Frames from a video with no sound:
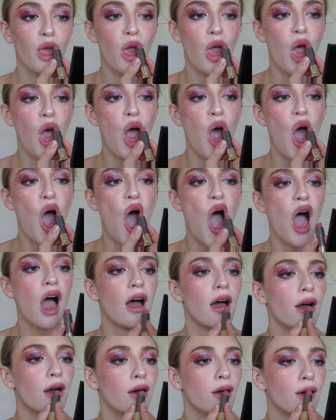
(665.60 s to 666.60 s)
it out with my
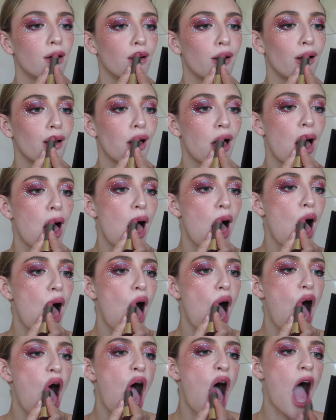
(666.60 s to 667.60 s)
finger so you
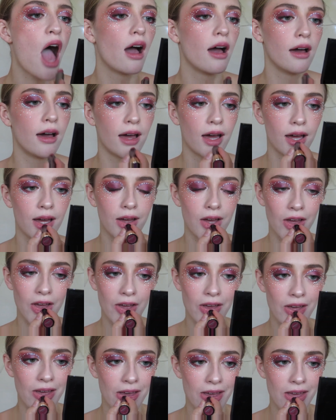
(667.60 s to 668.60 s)
get that soft
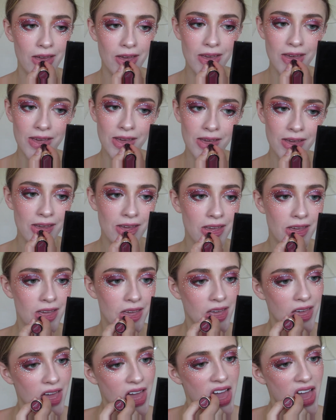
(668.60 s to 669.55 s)
diffused look.